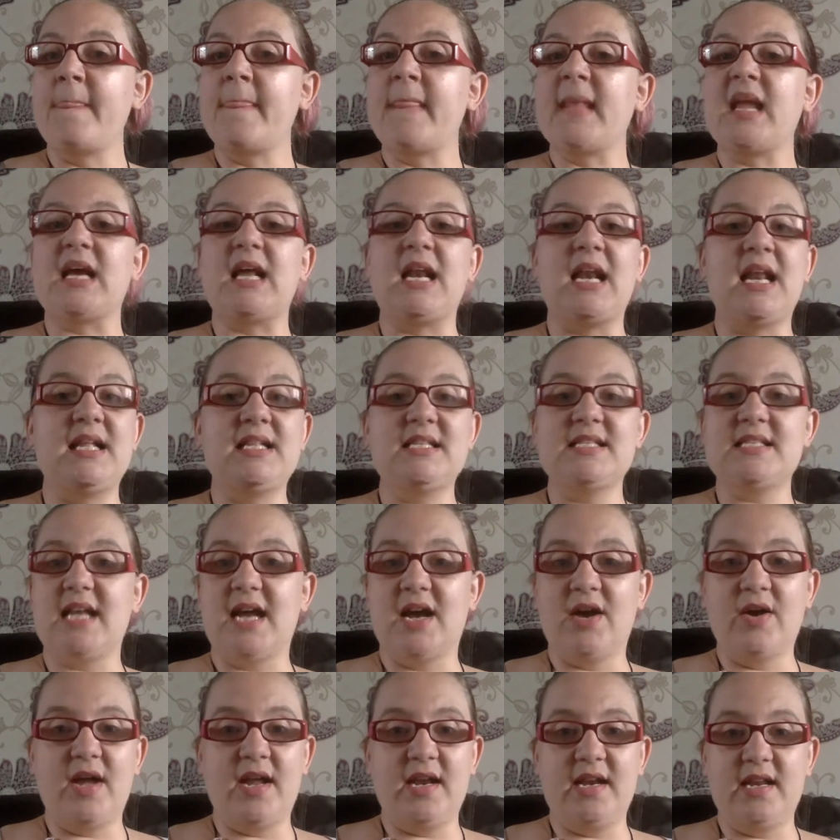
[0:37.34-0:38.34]
cleanse
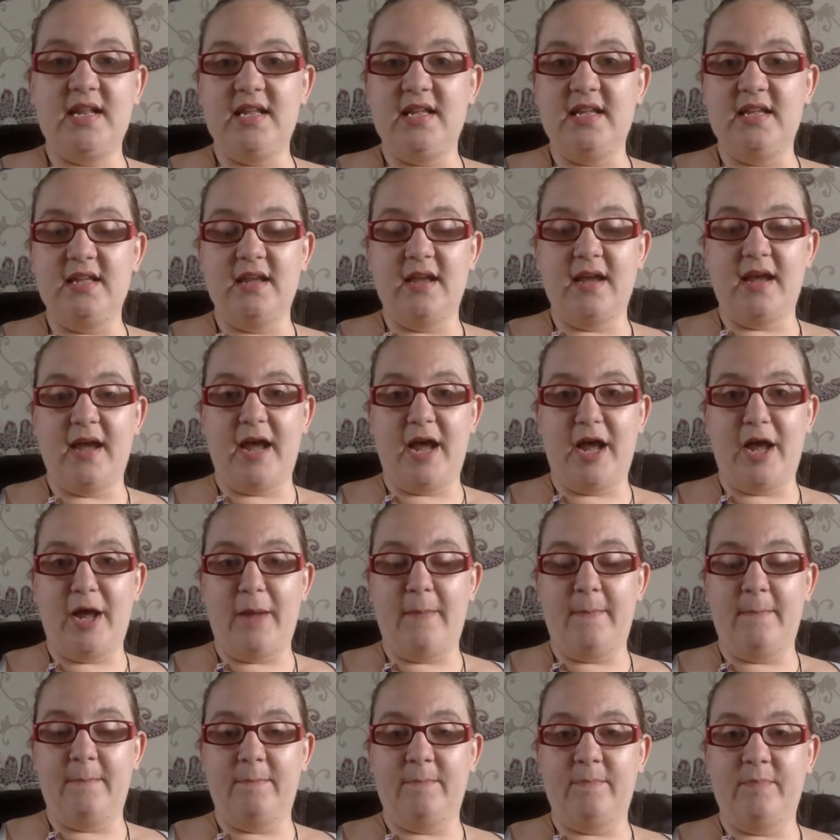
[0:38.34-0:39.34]
out any
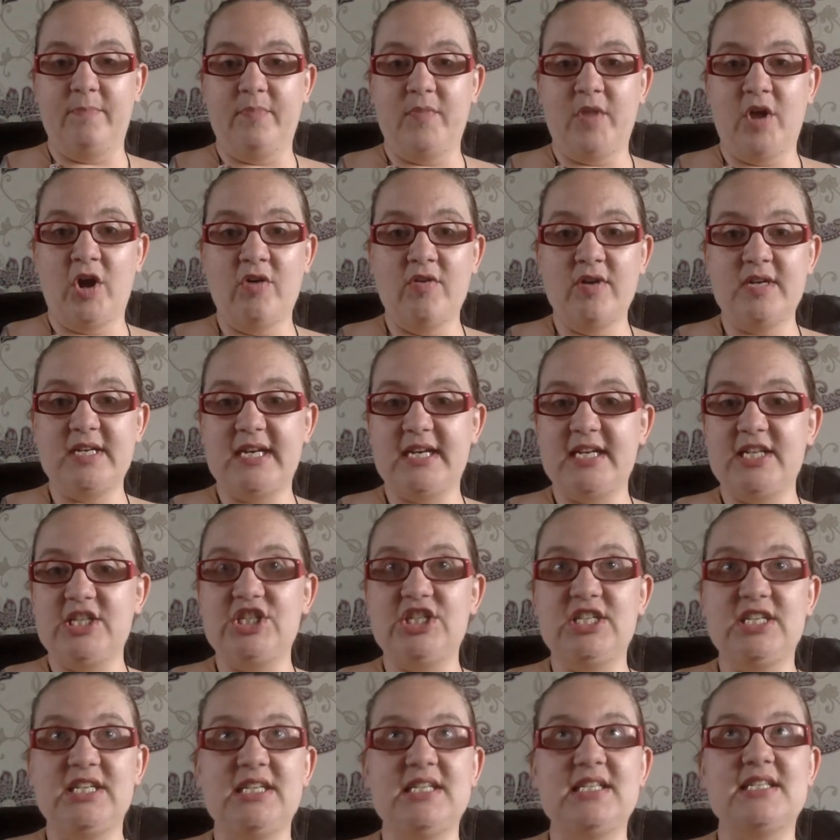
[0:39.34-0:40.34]
horrid
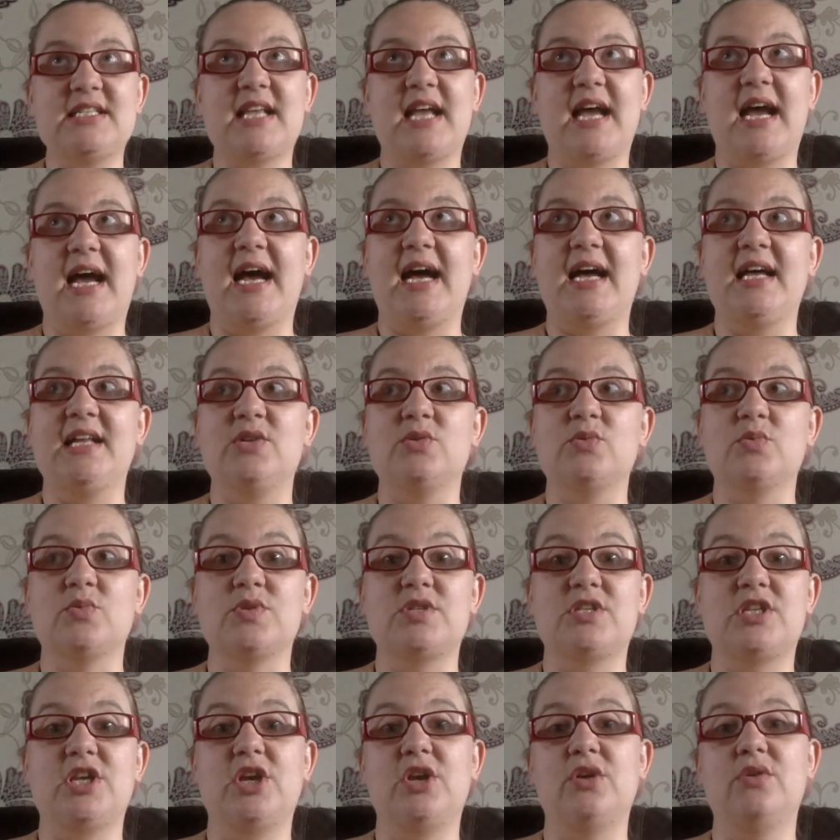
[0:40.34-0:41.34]
energies, and
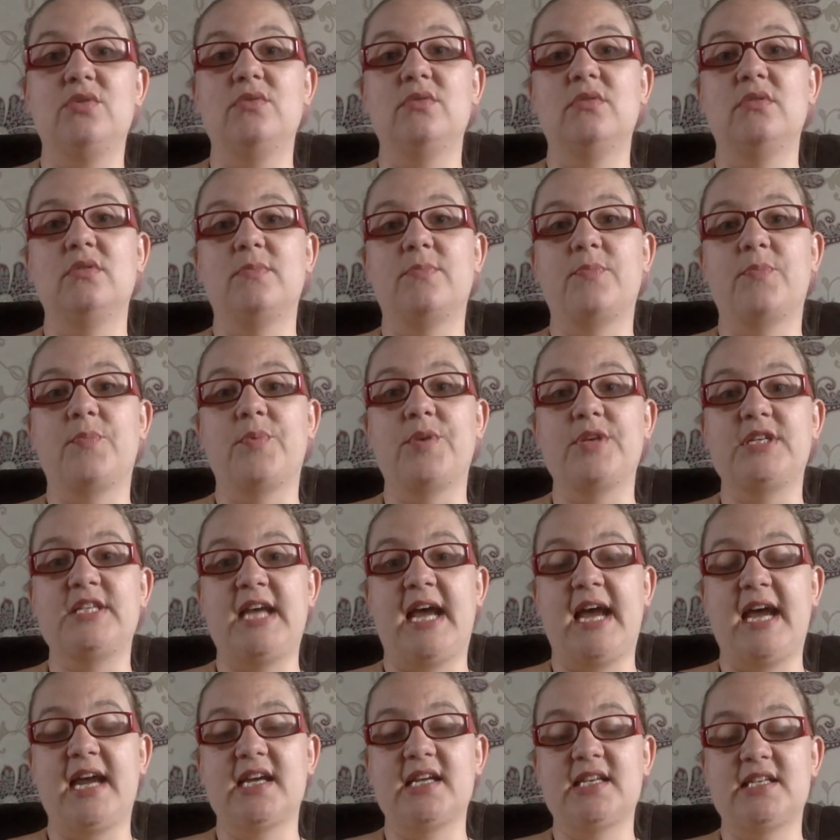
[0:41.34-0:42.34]
also
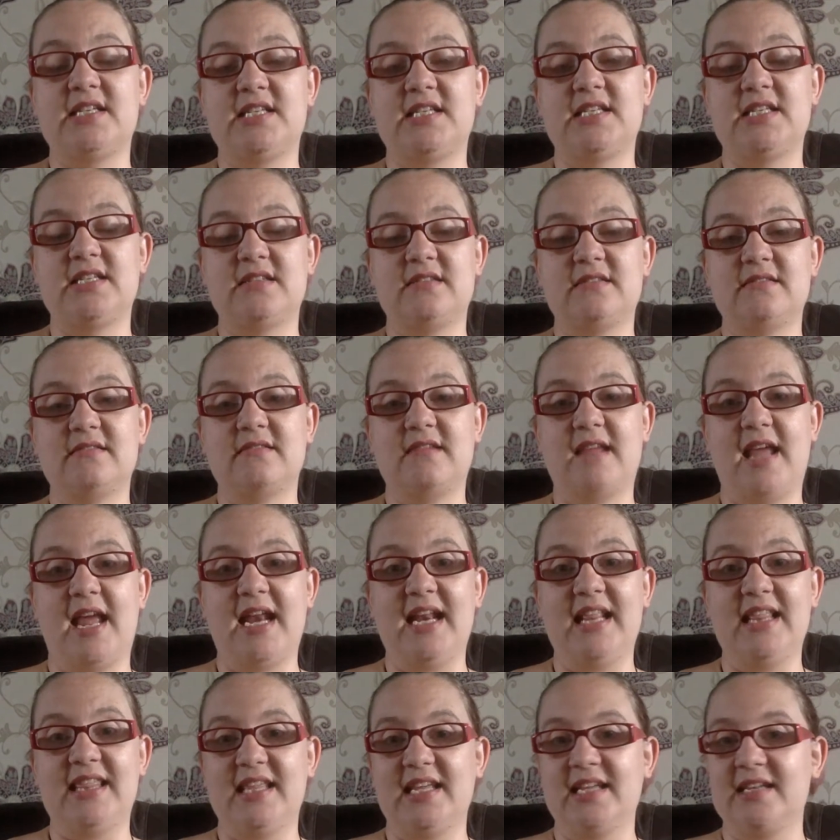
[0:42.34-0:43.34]
protect
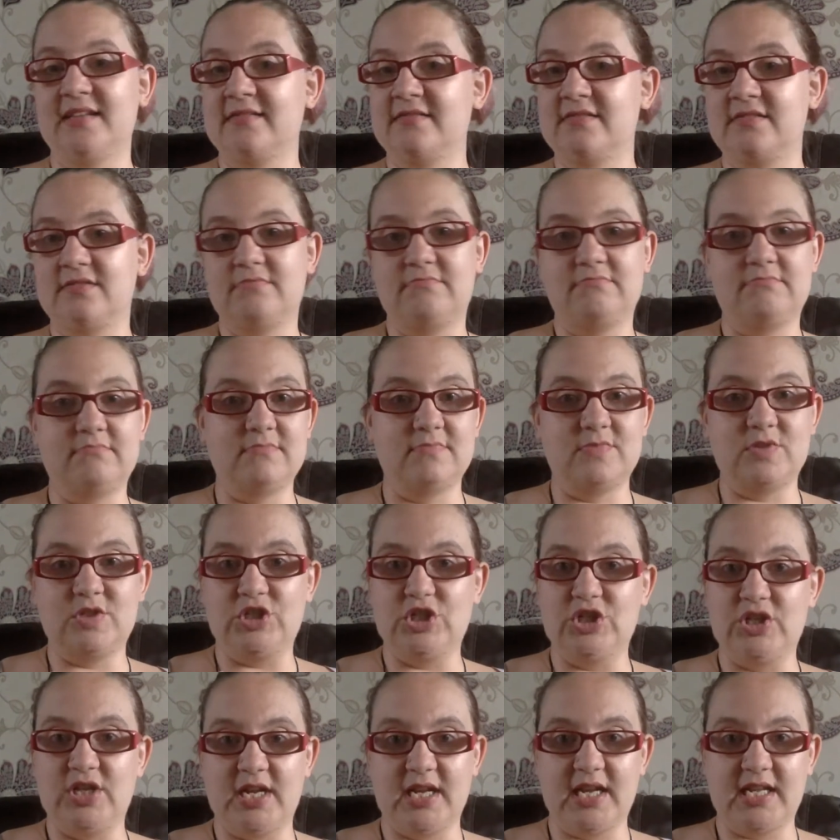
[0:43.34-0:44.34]
anything
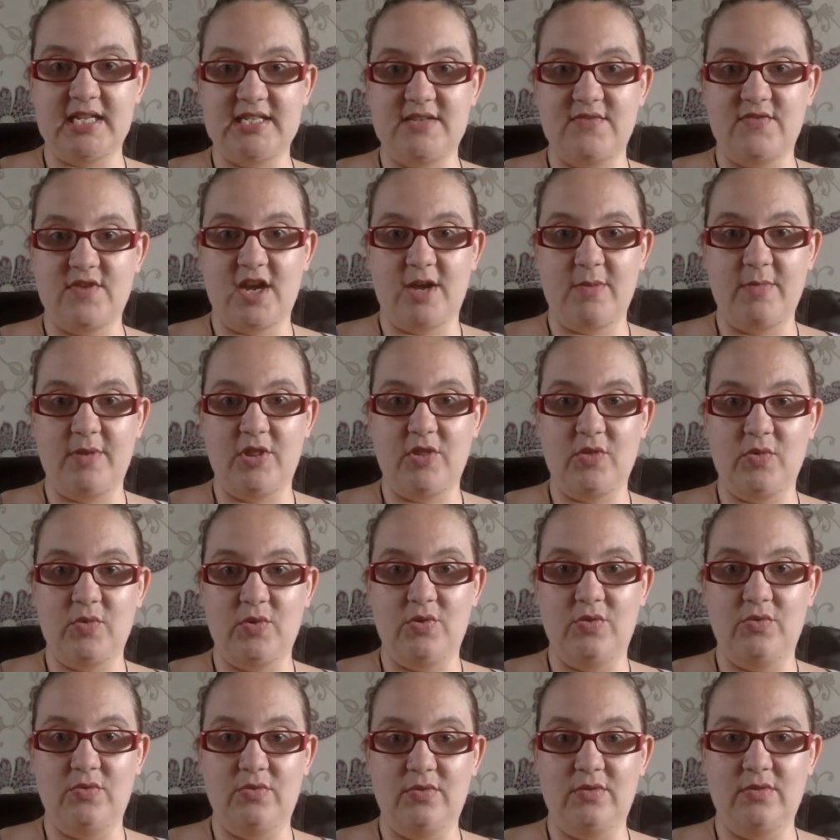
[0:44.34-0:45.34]
too negative coming
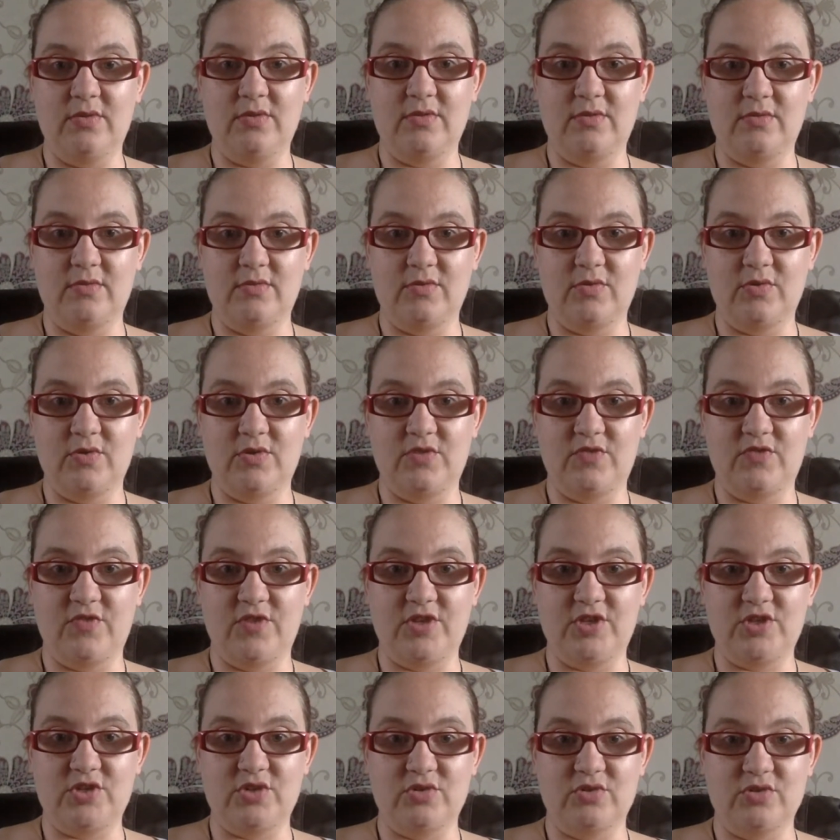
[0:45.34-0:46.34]
through the
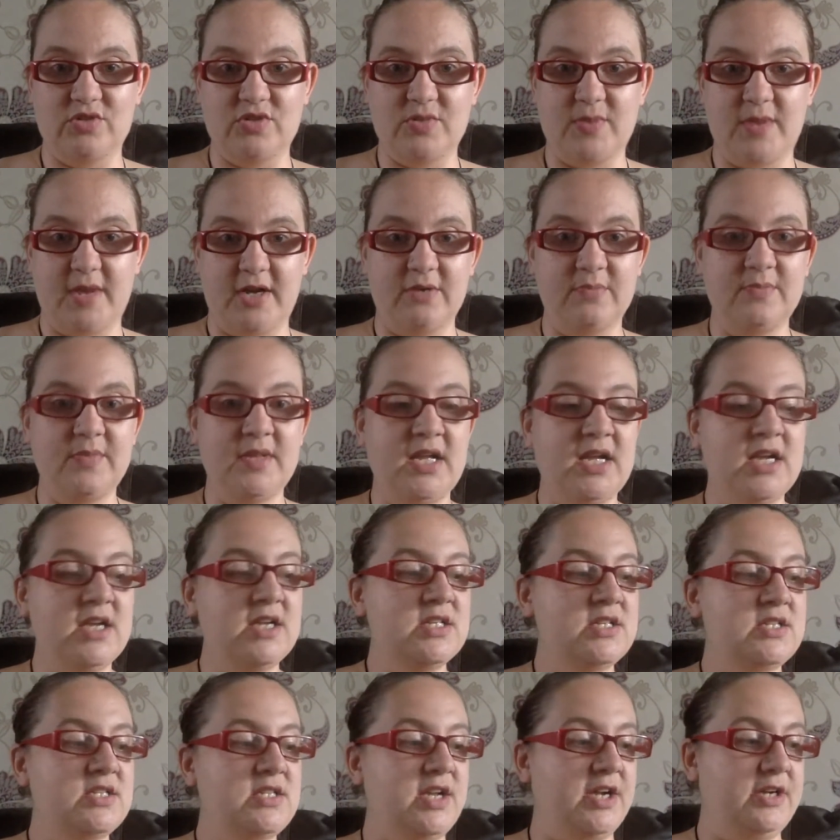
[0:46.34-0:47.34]
front door as well.
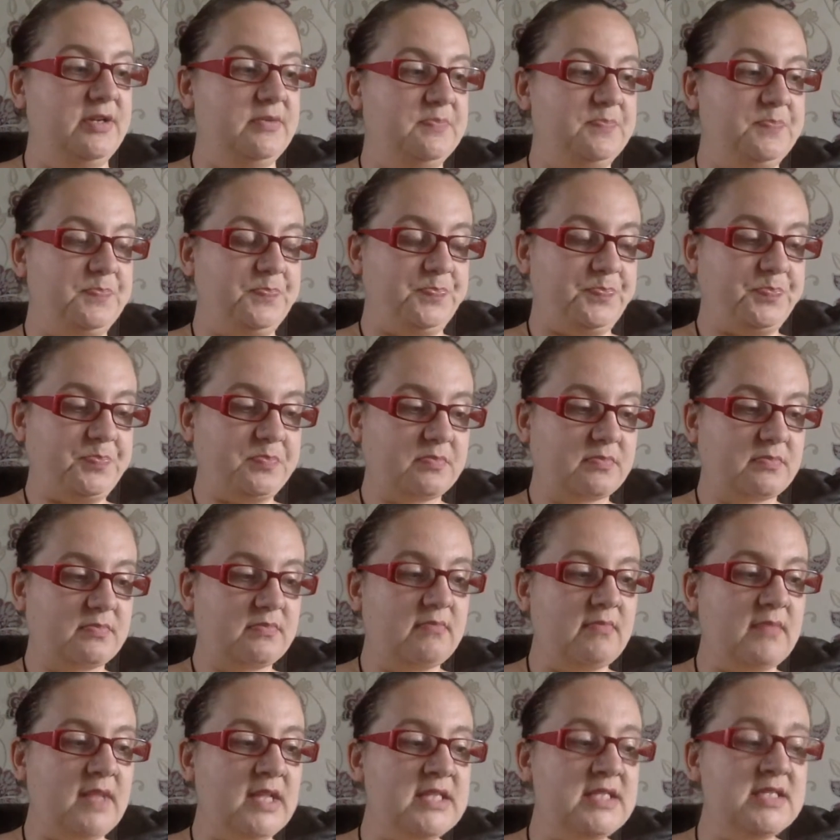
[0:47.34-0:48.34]
So
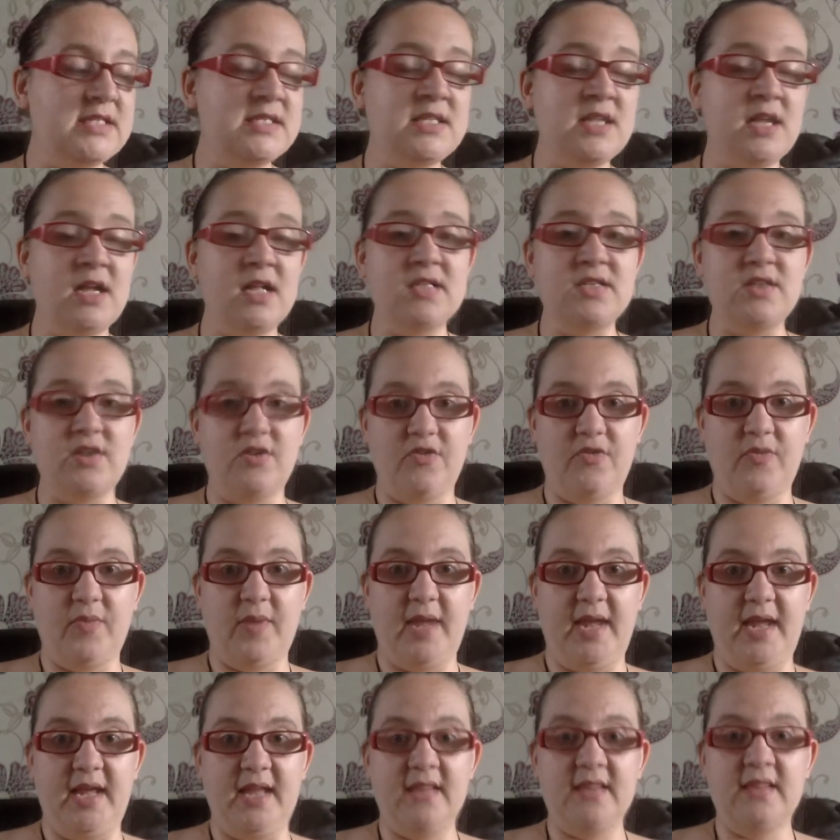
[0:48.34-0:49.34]
to start off
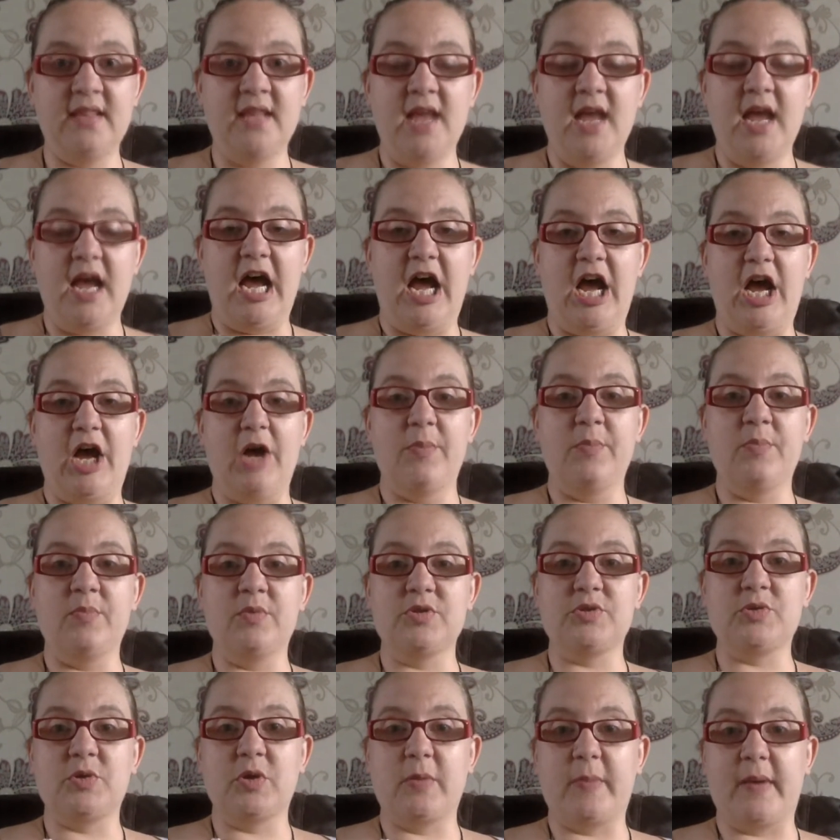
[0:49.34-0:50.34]
with, we'll
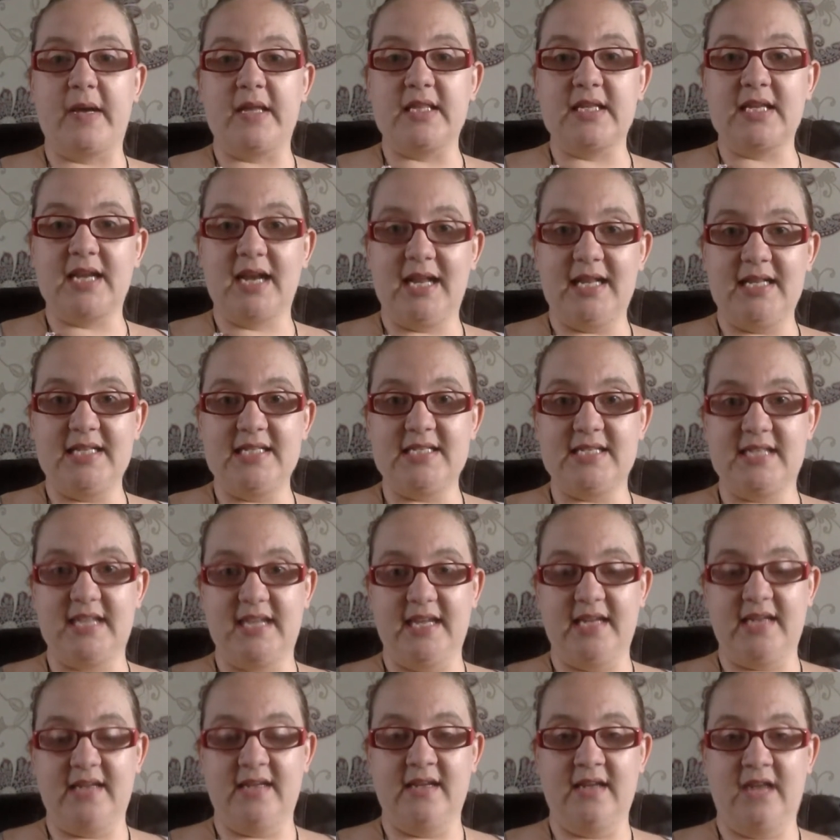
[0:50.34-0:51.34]
talk about the
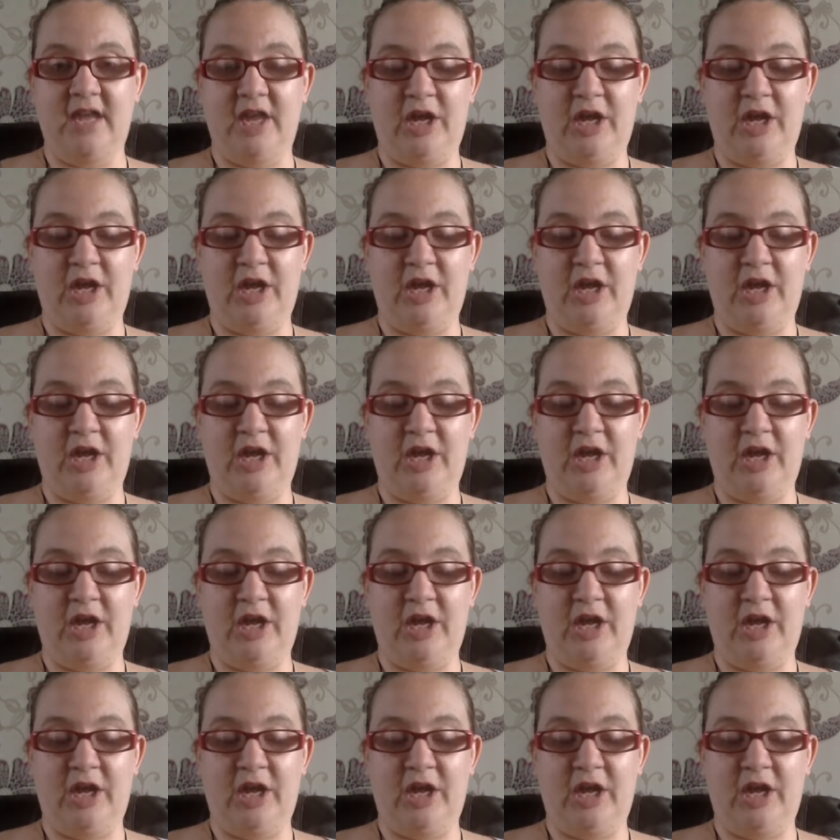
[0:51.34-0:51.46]
cleansing